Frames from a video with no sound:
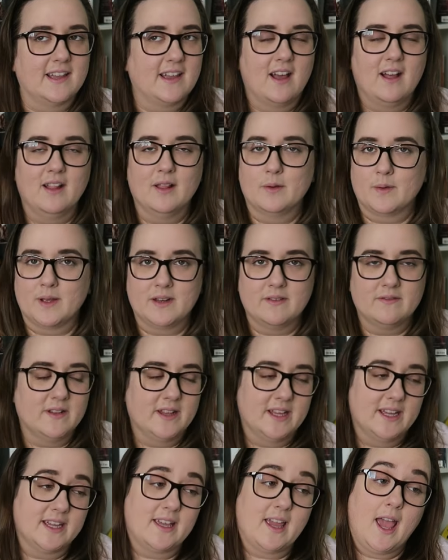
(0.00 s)
like Halloween
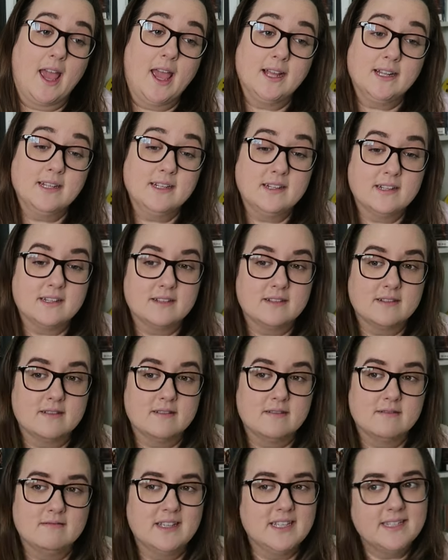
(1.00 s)
flick, and
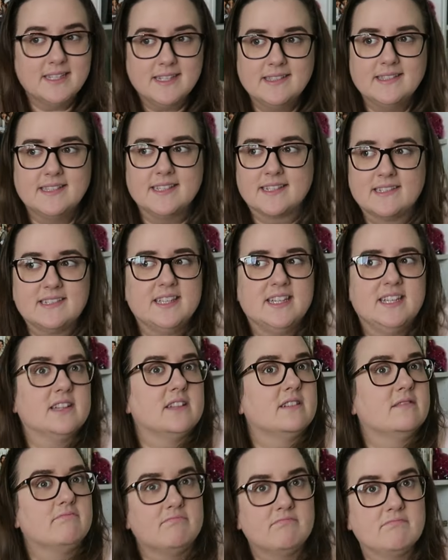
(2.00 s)
they did
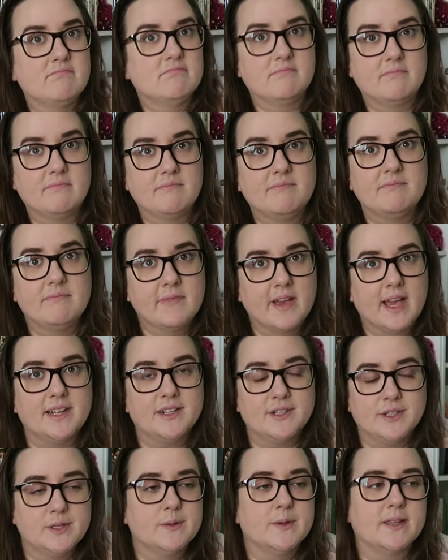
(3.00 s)
succeed
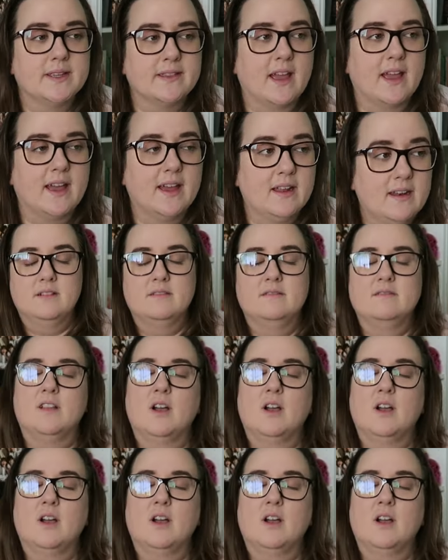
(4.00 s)
at doing that.